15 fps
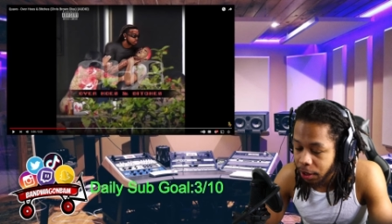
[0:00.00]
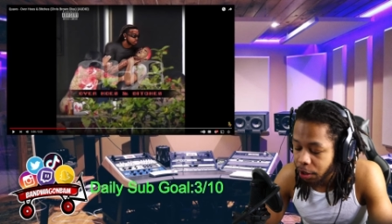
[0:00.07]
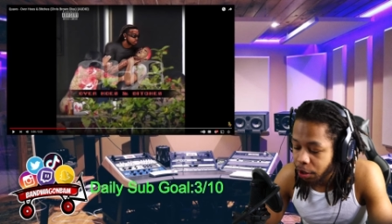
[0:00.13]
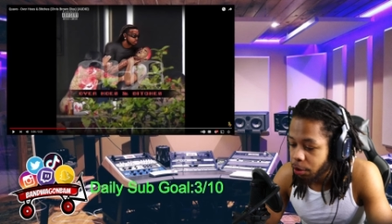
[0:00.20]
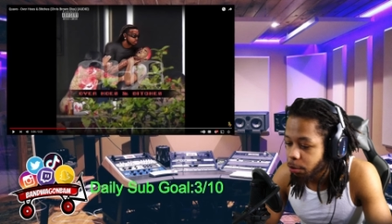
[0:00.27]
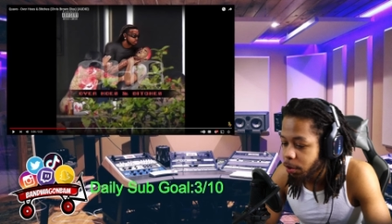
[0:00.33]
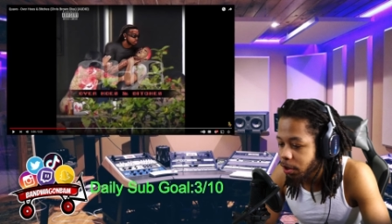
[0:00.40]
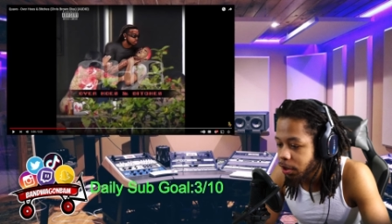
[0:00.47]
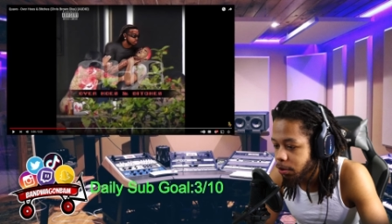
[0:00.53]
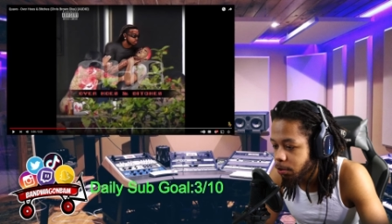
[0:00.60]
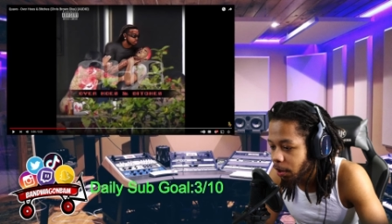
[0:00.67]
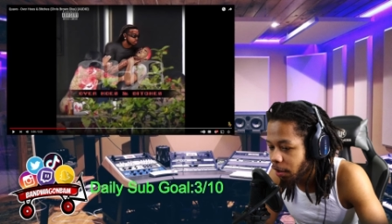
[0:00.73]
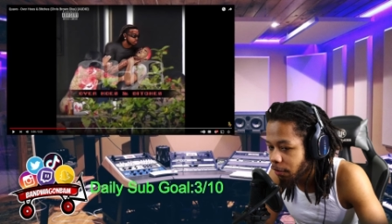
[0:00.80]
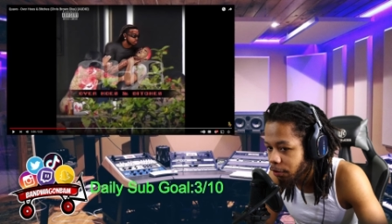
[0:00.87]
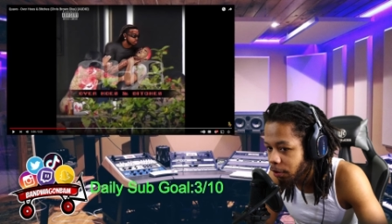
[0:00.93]
which is
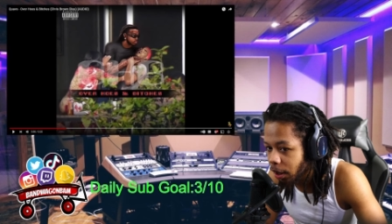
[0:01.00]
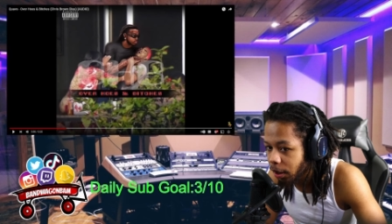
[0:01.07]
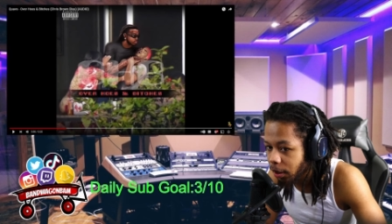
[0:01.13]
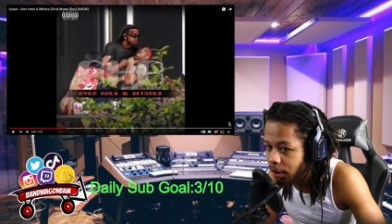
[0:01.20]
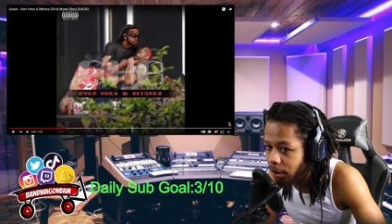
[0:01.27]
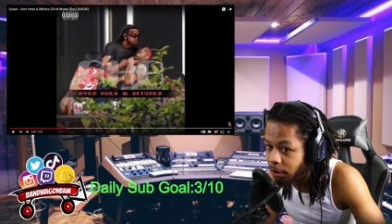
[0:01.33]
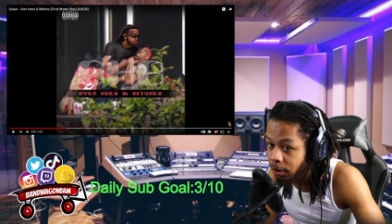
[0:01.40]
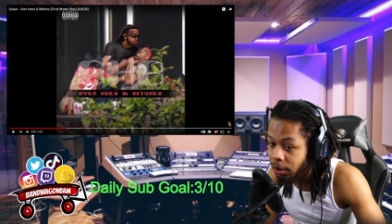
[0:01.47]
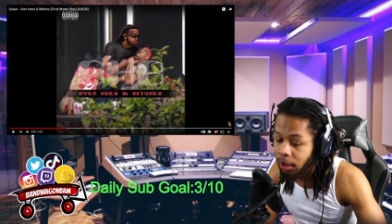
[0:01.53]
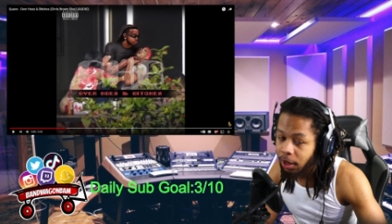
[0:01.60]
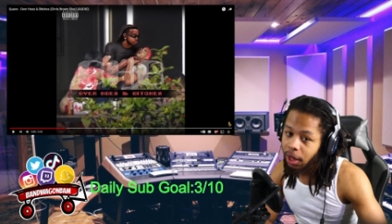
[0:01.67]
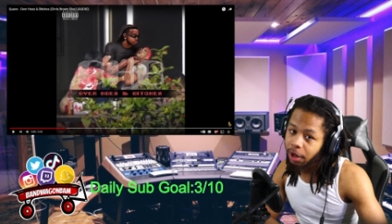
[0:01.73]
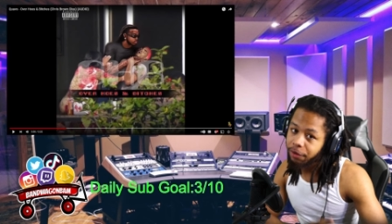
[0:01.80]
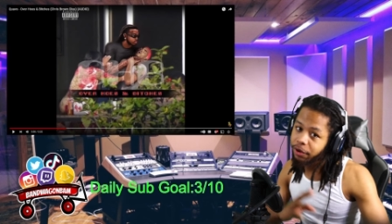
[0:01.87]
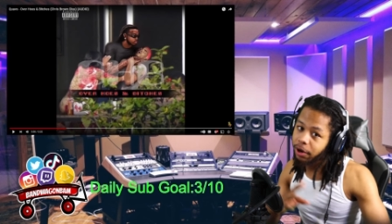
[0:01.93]
what I feel like he done.
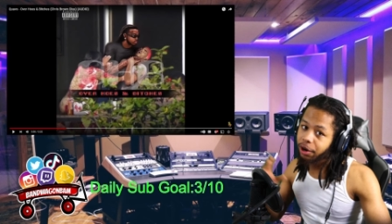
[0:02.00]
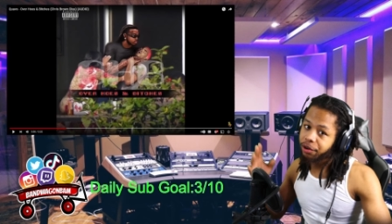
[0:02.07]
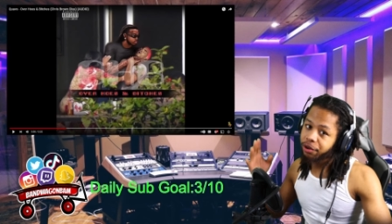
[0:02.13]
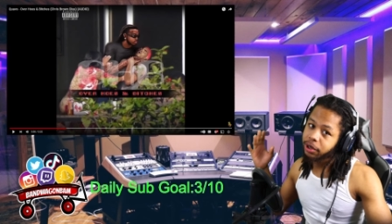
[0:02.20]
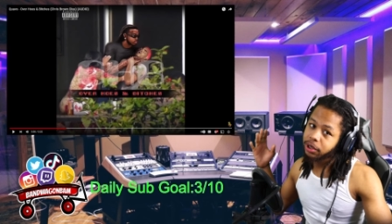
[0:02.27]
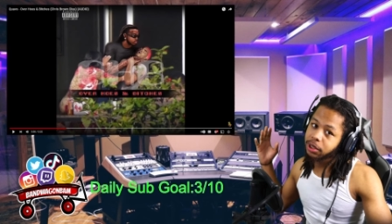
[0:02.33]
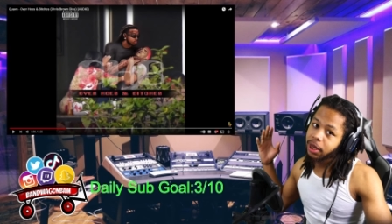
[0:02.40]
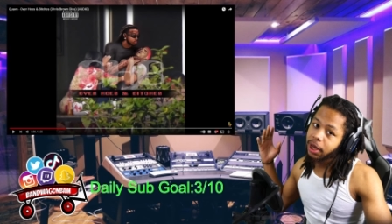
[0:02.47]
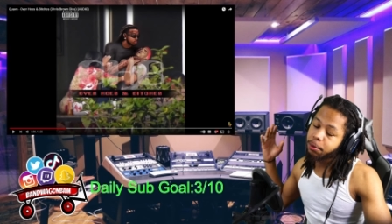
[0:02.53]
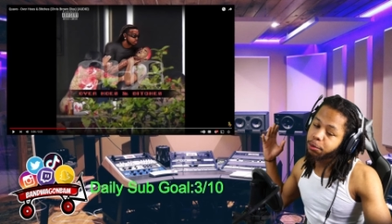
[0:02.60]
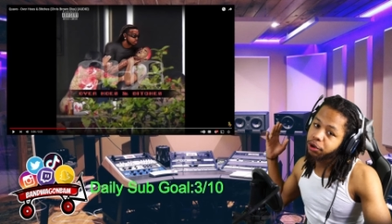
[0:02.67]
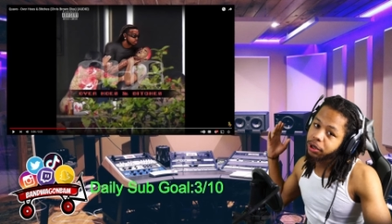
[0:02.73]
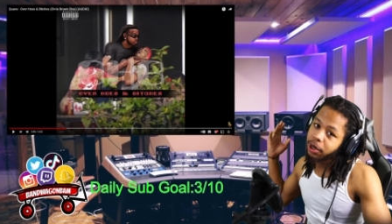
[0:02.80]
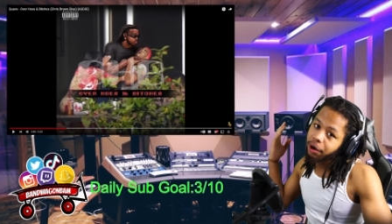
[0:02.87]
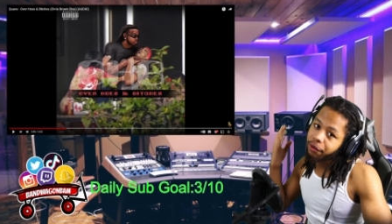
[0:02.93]
I feel like Chris came
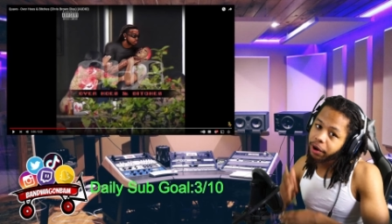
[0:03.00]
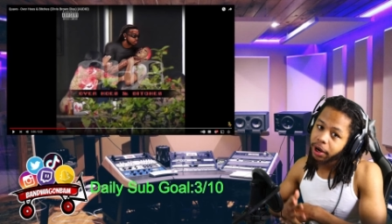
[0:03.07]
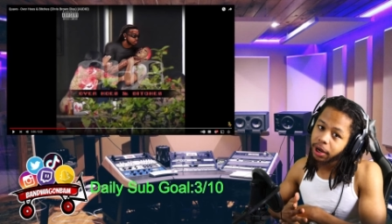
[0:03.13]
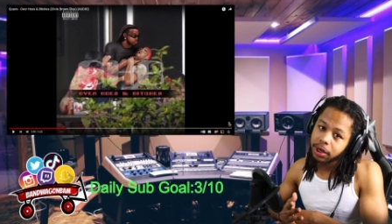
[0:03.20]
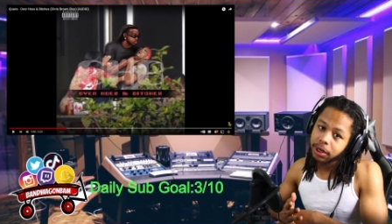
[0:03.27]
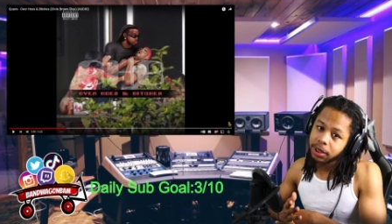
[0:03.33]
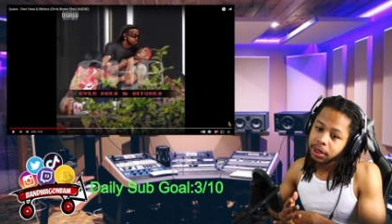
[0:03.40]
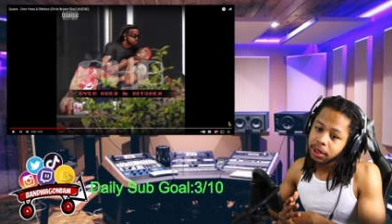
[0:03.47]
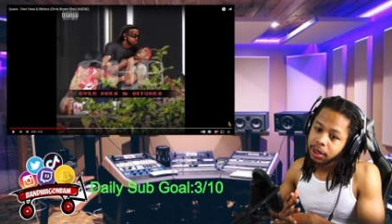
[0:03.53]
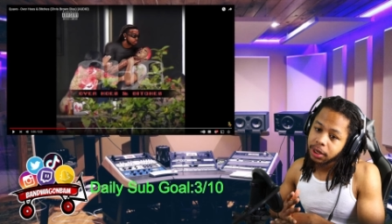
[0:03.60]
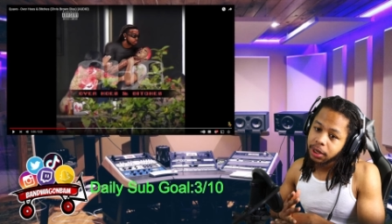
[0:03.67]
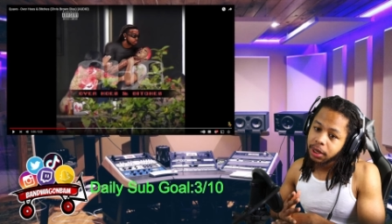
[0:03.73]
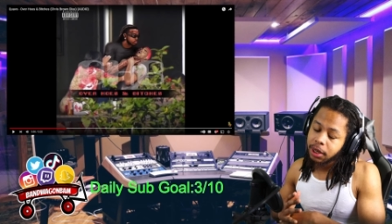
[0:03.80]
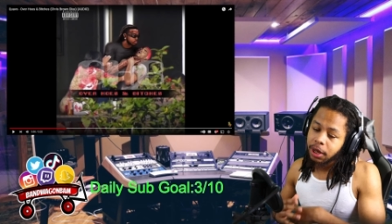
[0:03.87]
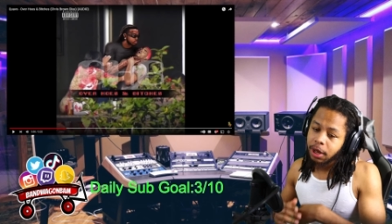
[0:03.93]
more direct,
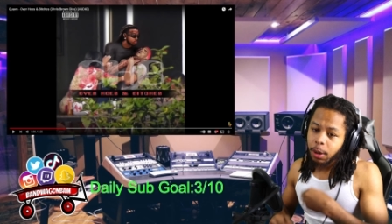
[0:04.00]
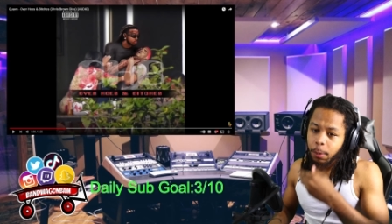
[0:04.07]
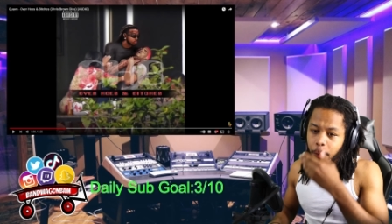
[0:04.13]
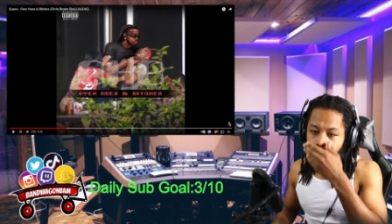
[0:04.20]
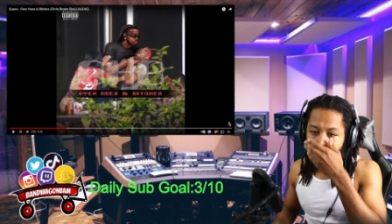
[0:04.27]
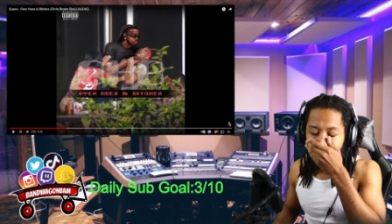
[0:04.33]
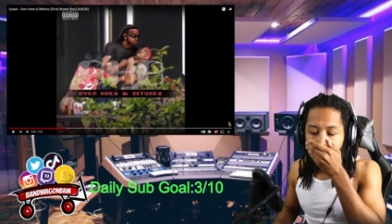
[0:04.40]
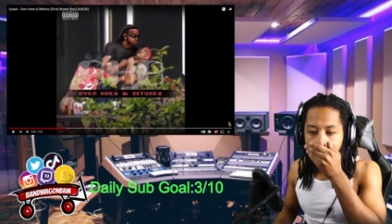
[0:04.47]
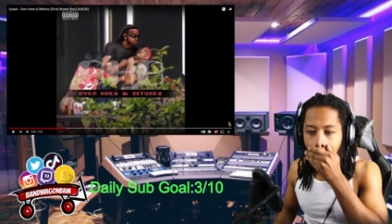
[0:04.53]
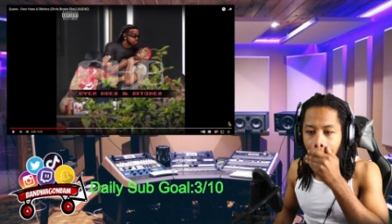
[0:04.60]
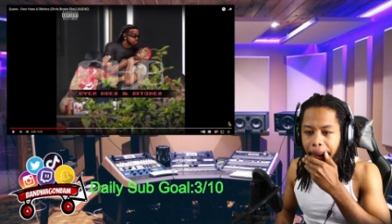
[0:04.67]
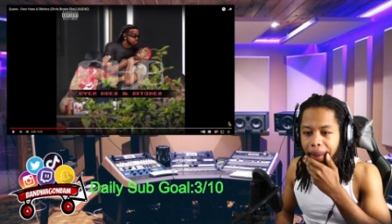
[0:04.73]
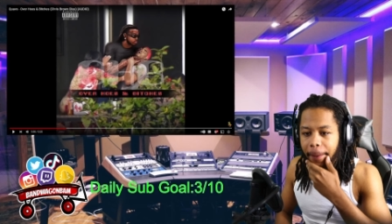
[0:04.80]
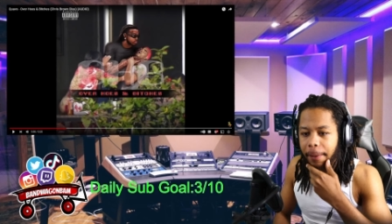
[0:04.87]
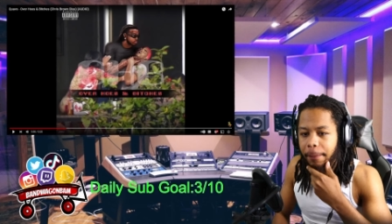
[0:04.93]
but
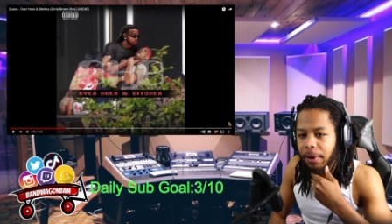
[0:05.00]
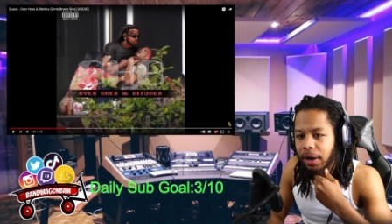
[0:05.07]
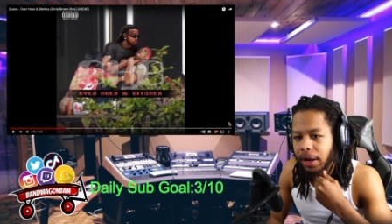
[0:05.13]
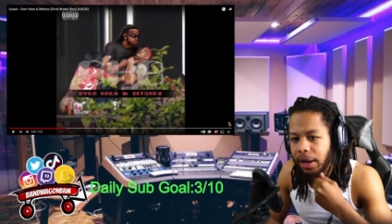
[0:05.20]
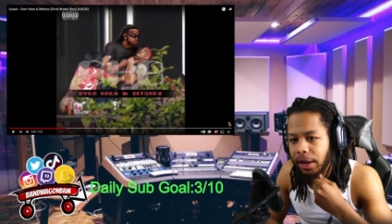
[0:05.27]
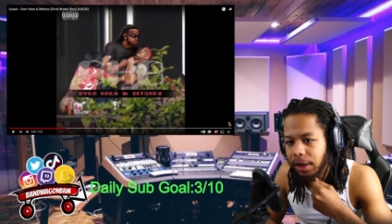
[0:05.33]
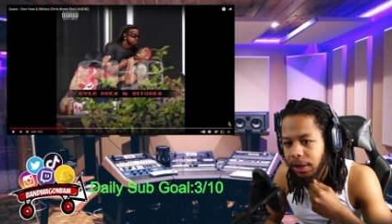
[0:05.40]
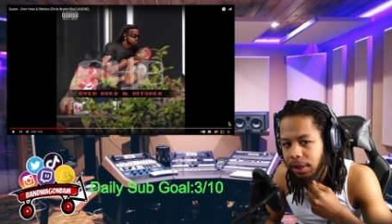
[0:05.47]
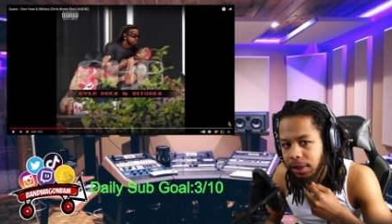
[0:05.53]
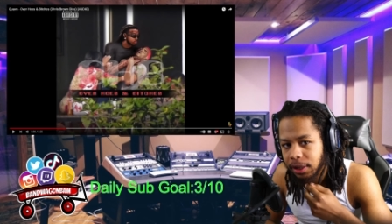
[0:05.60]
like but like